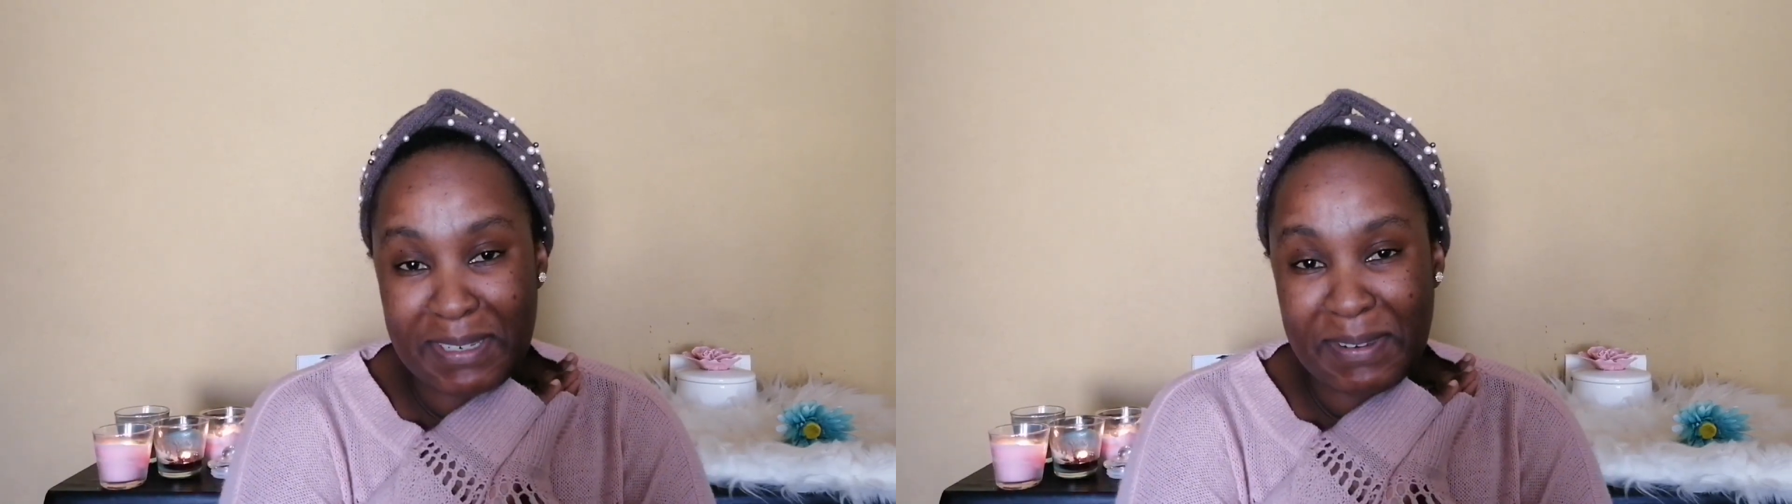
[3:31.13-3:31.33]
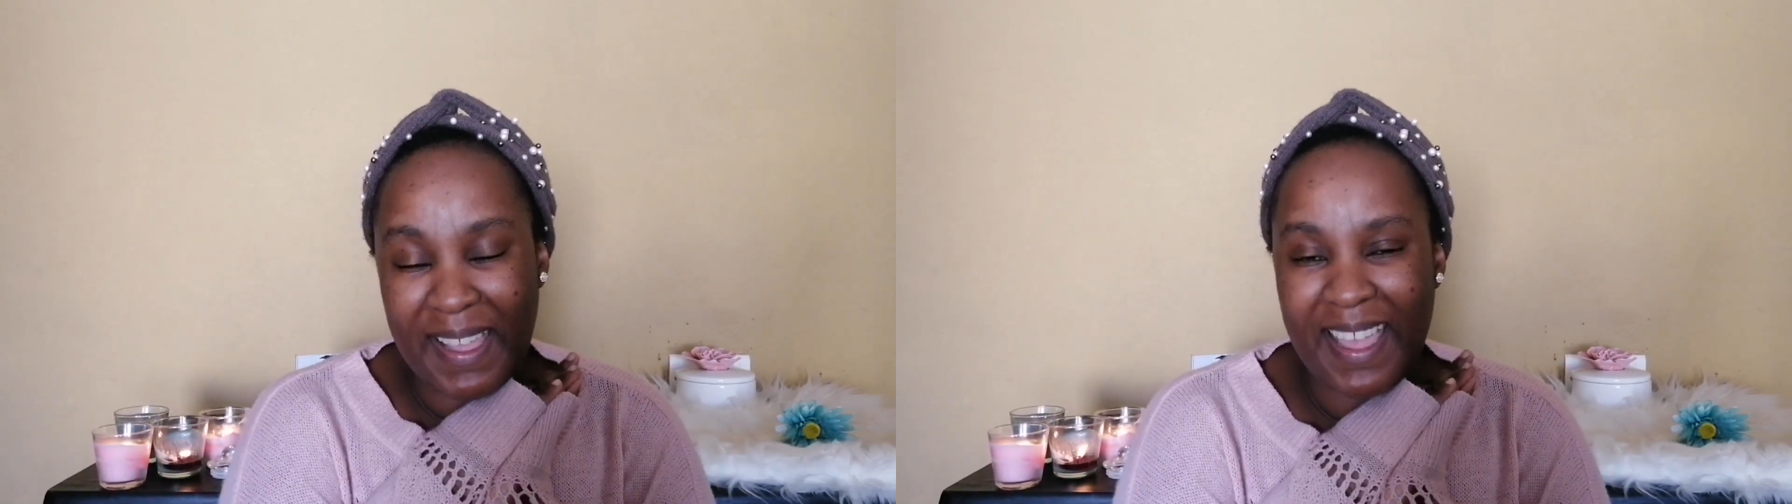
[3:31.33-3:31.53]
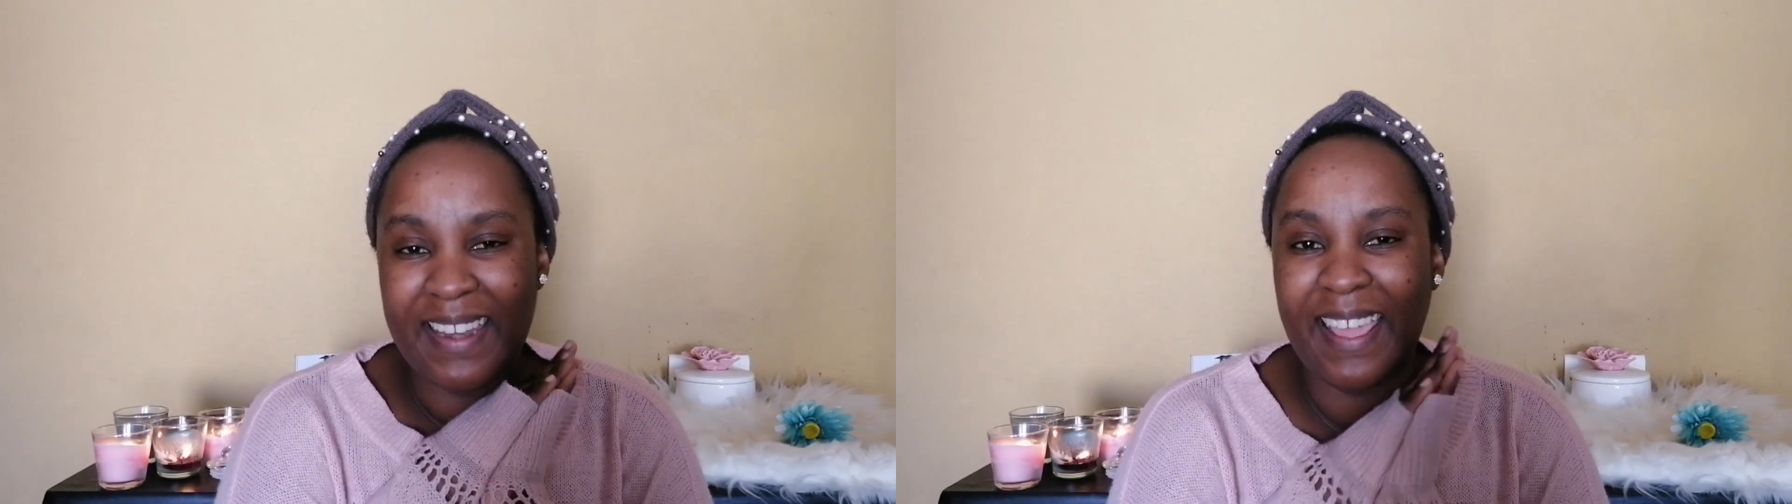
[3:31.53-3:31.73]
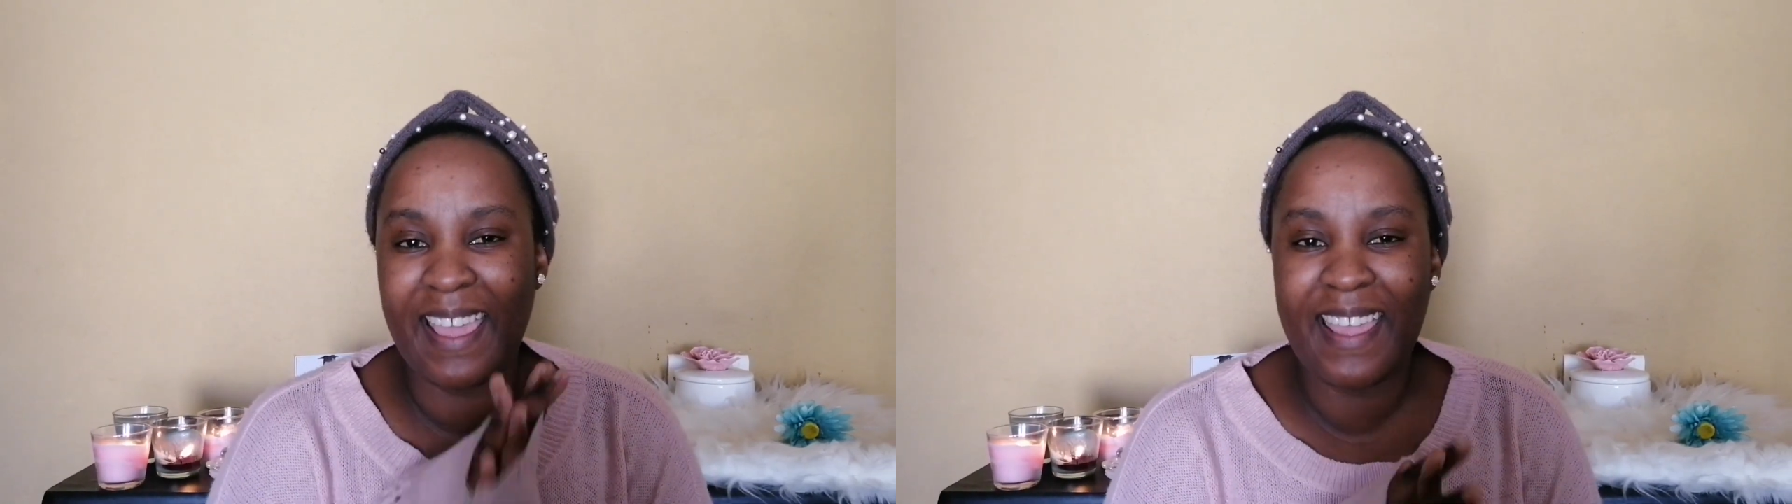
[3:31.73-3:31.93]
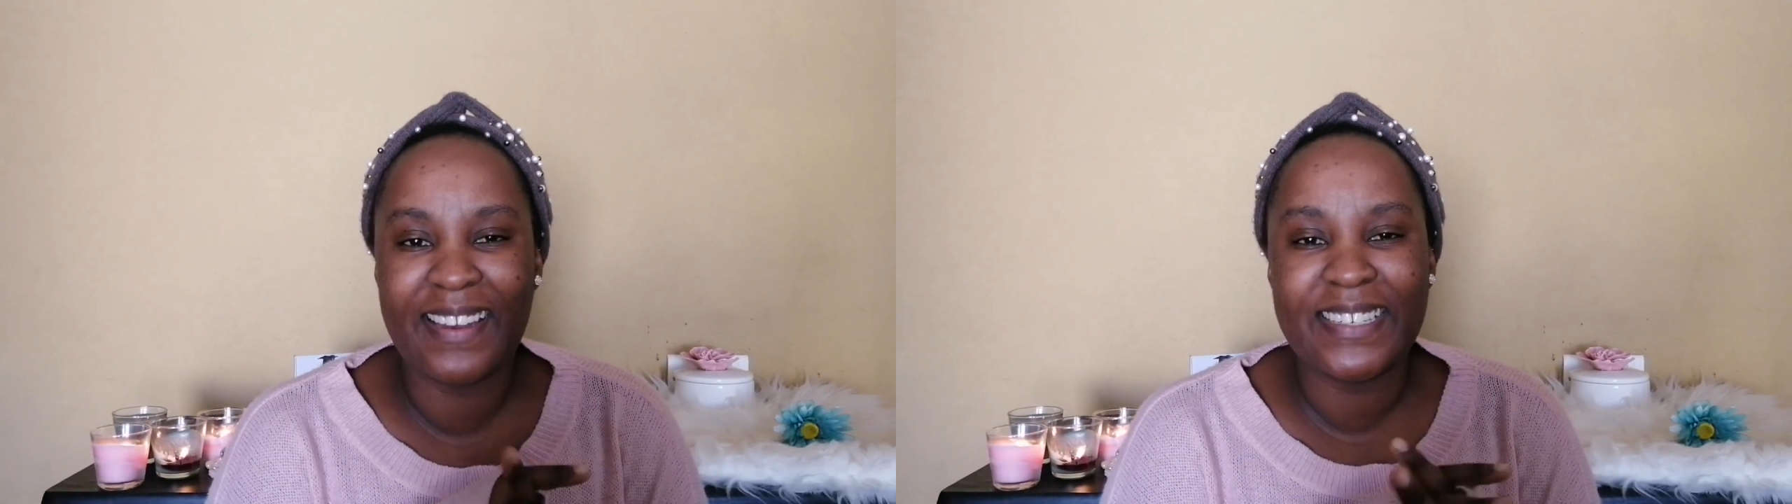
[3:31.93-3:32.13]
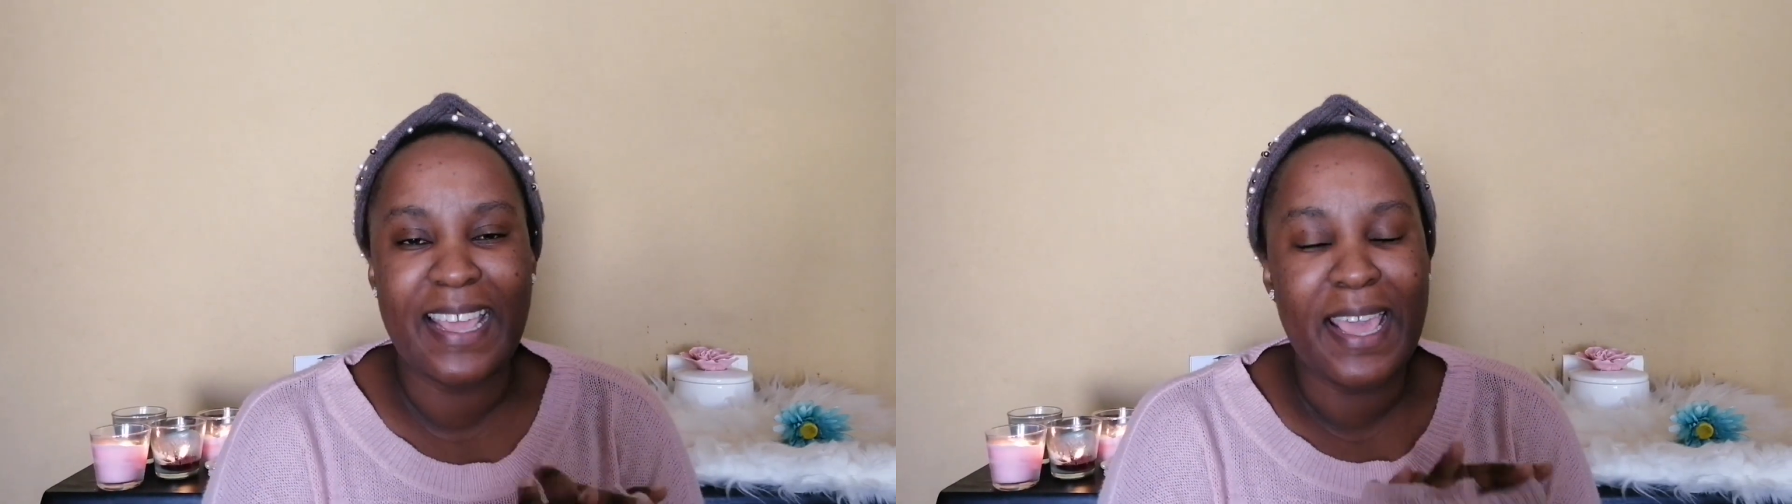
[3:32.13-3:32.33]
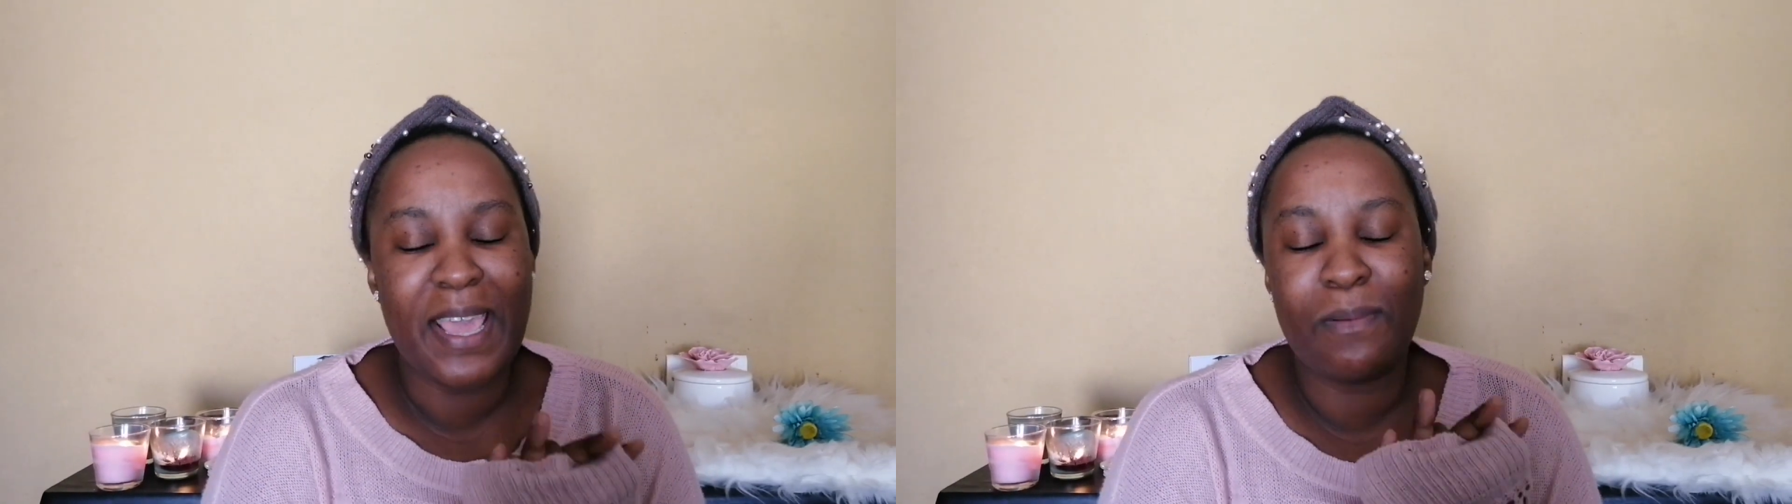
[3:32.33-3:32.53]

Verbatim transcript: to an end.